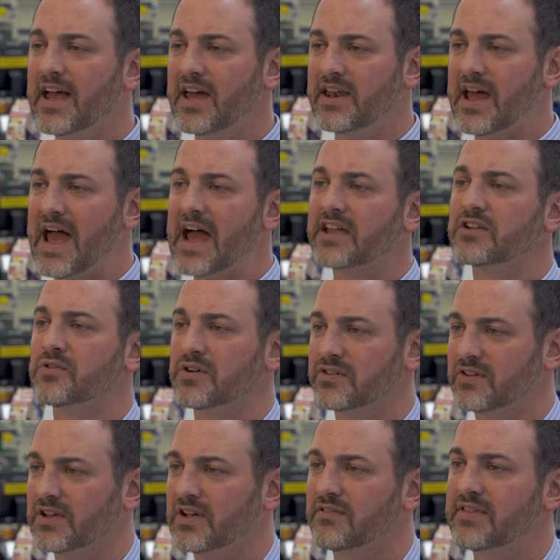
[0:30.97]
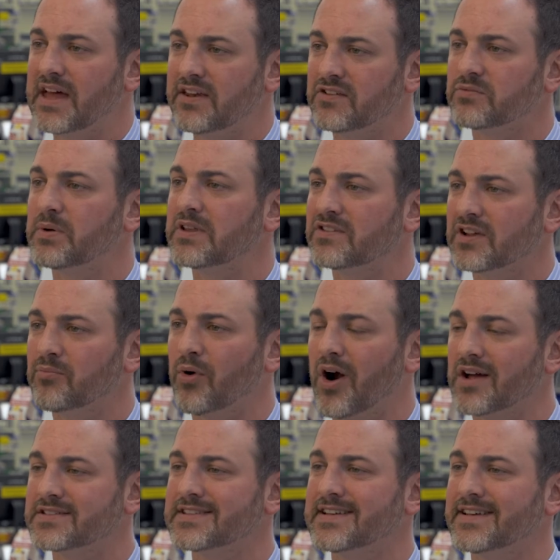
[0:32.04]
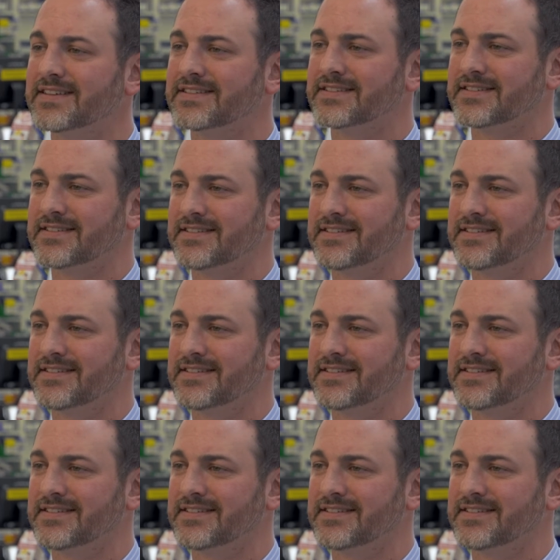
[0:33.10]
and the accuracy of that dispensing process.